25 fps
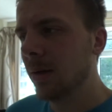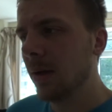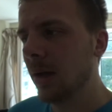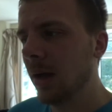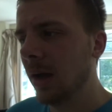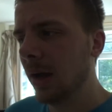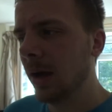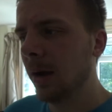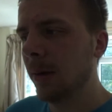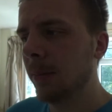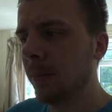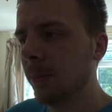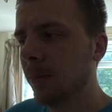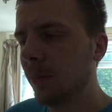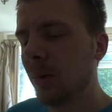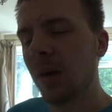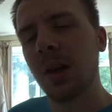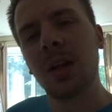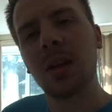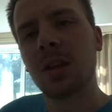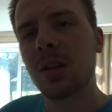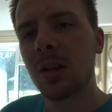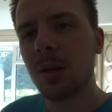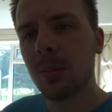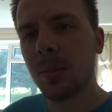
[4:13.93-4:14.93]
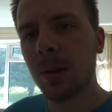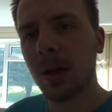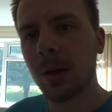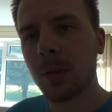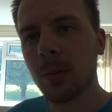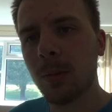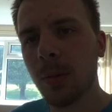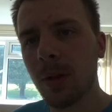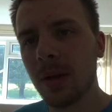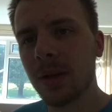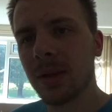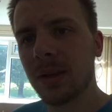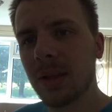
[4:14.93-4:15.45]
Um, but it's going to be a
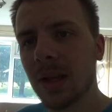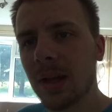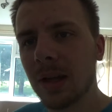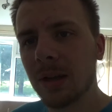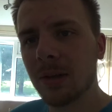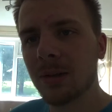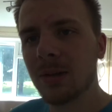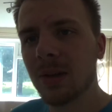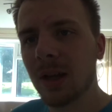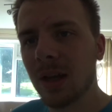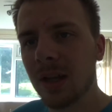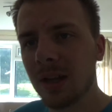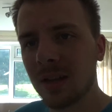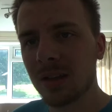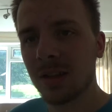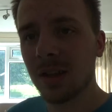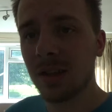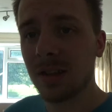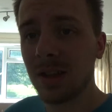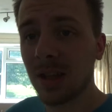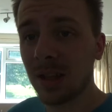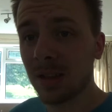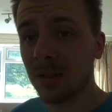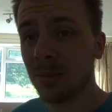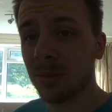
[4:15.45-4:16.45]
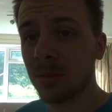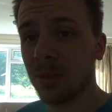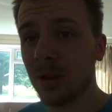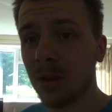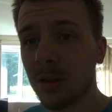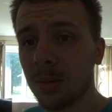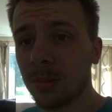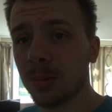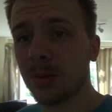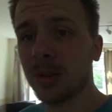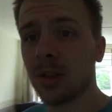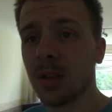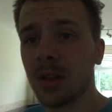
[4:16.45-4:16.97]
grind now, it's going to take some time,
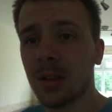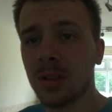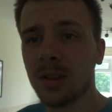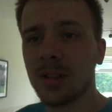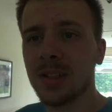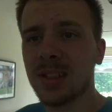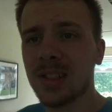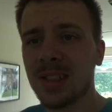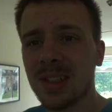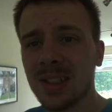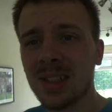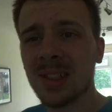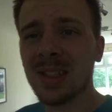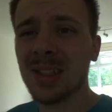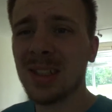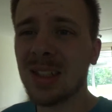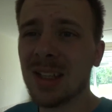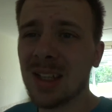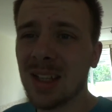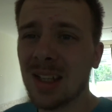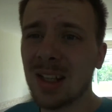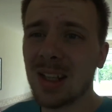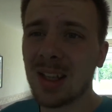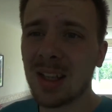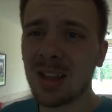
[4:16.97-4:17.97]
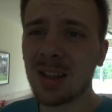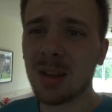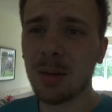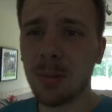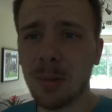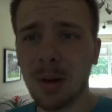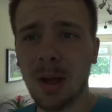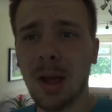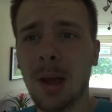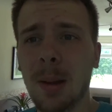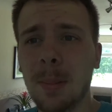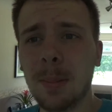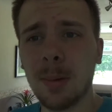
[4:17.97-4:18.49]
so let's see what
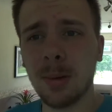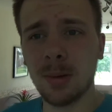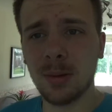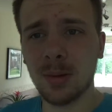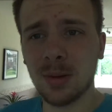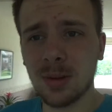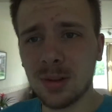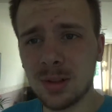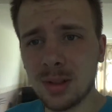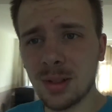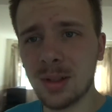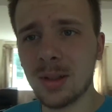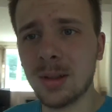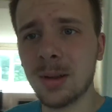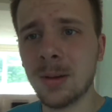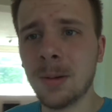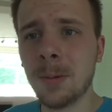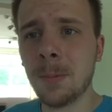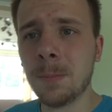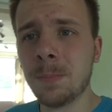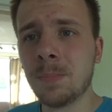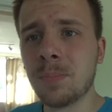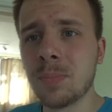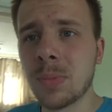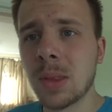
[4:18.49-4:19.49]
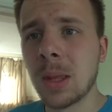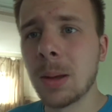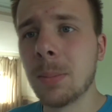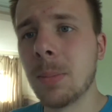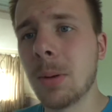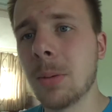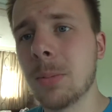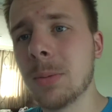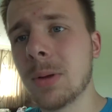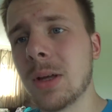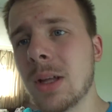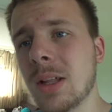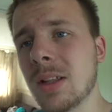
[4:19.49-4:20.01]
happens. But
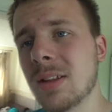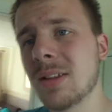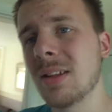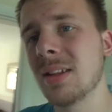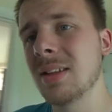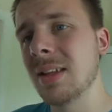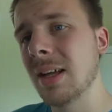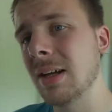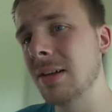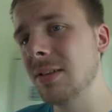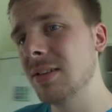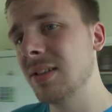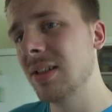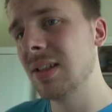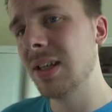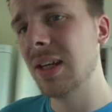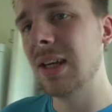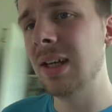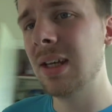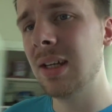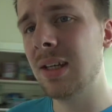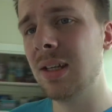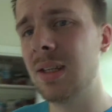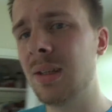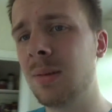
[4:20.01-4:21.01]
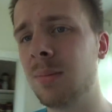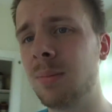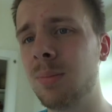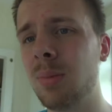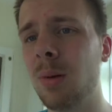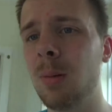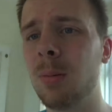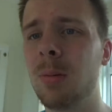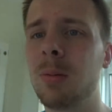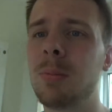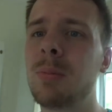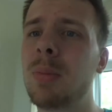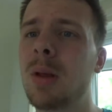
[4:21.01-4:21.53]
we're going to sit down and
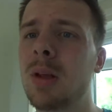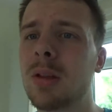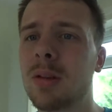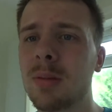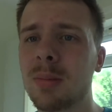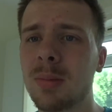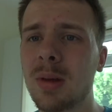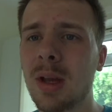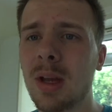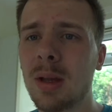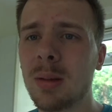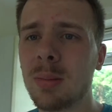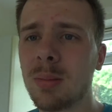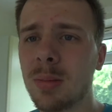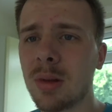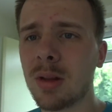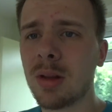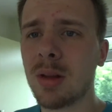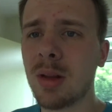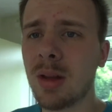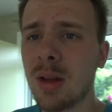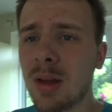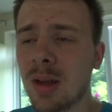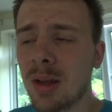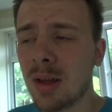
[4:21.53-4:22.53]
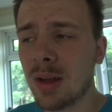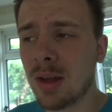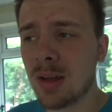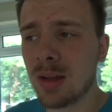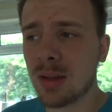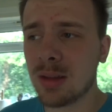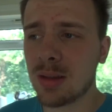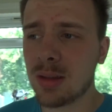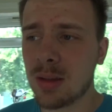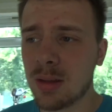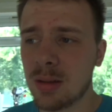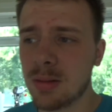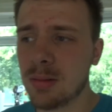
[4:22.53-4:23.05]
probably play some games
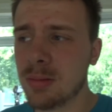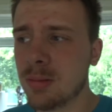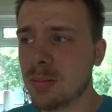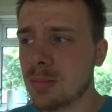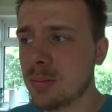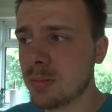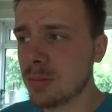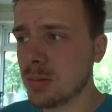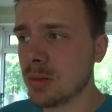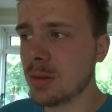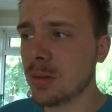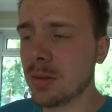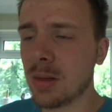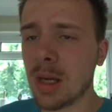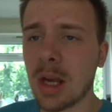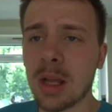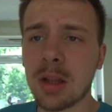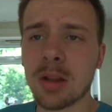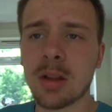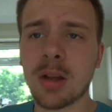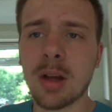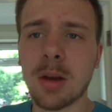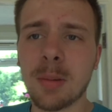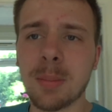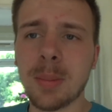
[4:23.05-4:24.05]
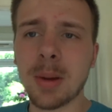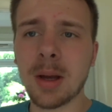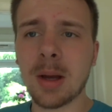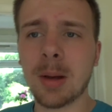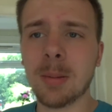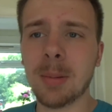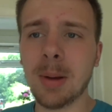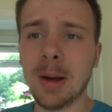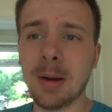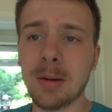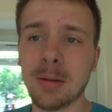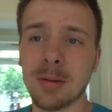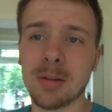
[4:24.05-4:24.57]
Laura has to go pick up
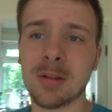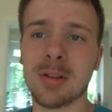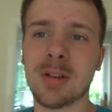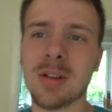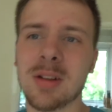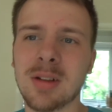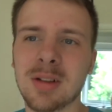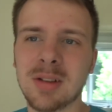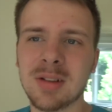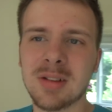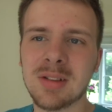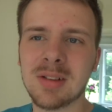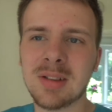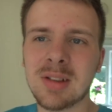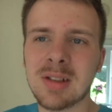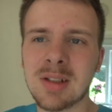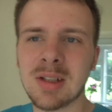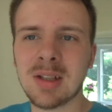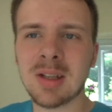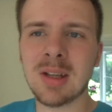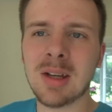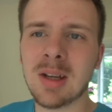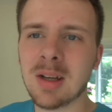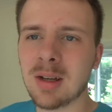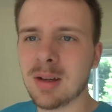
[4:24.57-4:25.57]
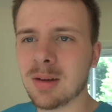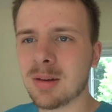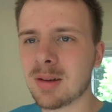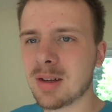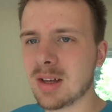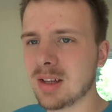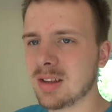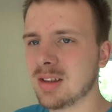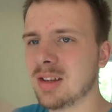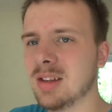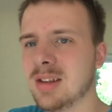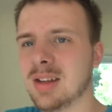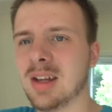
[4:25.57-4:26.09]
Aaron, so
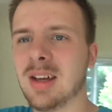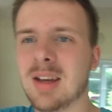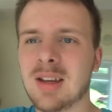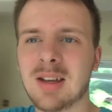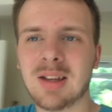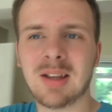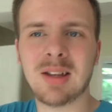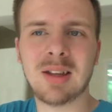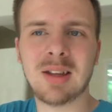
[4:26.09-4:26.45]
catch you a sec.